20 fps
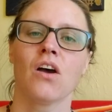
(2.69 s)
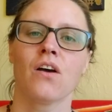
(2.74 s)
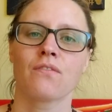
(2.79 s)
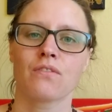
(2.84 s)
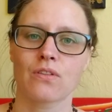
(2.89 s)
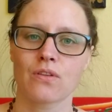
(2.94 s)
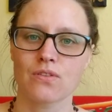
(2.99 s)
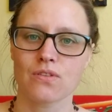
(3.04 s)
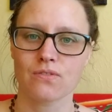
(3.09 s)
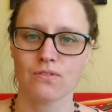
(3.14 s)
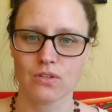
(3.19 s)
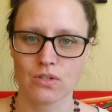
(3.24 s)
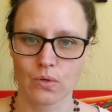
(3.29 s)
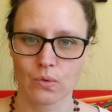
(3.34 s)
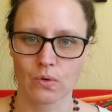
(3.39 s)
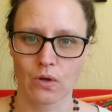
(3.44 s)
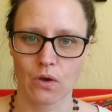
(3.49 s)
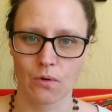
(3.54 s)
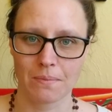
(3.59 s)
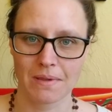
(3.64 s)
For those of you who
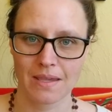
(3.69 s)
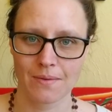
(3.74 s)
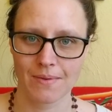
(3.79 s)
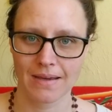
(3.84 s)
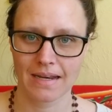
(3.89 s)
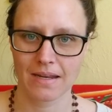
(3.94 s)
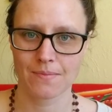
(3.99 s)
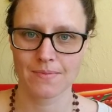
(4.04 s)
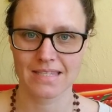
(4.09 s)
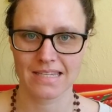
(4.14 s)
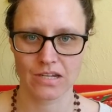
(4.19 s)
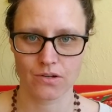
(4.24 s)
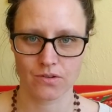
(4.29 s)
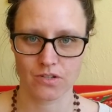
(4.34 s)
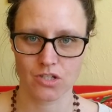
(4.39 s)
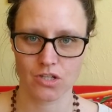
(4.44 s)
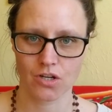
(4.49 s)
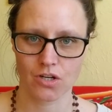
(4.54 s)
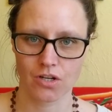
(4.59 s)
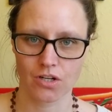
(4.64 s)
don't know me, my name is
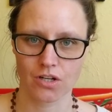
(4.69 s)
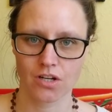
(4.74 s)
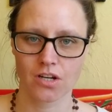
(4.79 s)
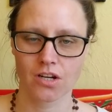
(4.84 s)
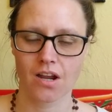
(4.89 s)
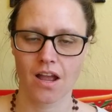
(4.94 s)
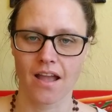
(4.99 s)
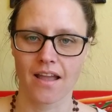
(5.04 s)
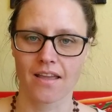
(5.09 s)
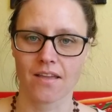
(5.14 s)
Ingrid Turner.